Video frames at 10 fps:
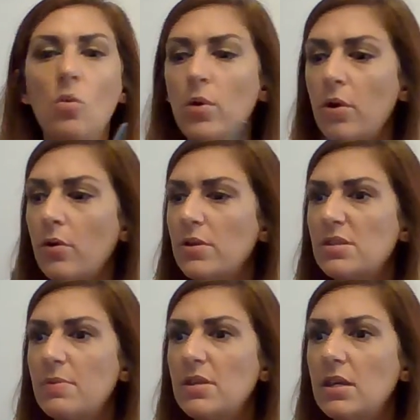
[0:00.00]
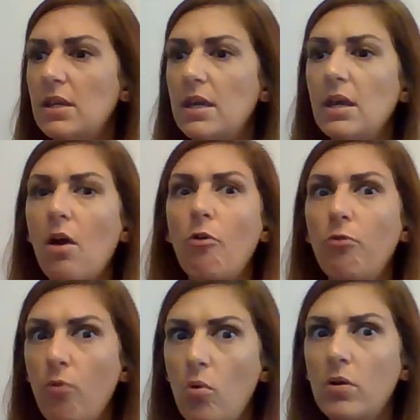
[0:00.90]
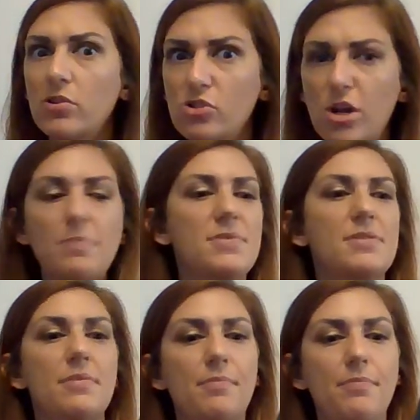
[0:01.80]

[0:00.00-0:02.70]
We are going to be needing 4 strips.